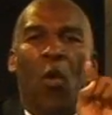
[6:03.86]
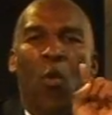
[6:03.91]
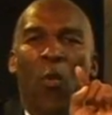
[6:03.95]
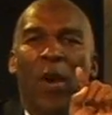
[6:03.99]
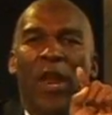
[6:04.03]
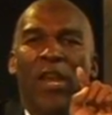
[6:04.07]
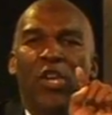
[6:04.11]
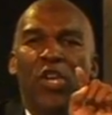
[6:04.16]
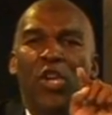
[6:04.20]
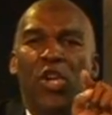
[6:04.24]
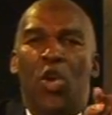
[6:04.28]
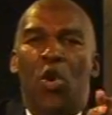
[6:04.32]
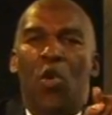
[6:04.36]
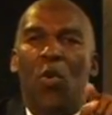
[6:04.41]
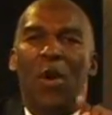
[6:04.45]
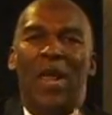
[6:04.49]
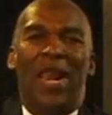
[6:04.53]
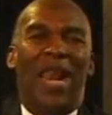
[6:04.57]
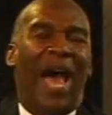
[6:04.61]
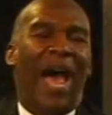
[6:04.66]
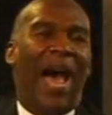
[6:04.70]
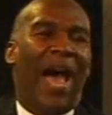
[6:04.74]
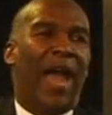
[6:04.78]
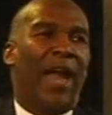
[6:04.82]
when you and
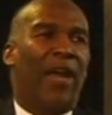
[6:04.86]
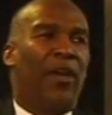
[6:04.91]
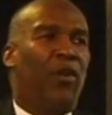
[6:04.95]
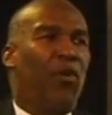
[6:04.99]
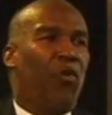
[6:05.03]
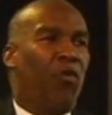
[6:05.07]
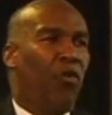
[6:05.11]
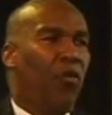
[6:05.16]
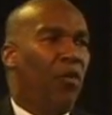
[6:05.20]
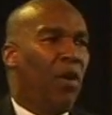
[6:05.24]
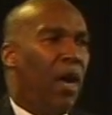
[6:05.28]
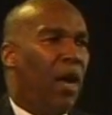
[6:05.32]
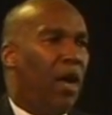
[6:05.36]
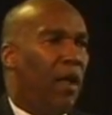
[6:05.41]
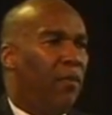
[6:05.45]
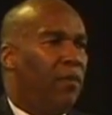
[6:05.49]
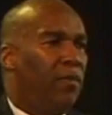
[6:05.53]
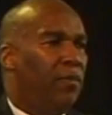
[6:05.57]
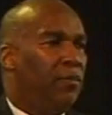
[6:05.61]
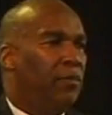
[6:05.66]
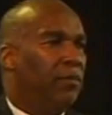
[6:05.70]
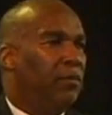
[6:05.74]
I grew up.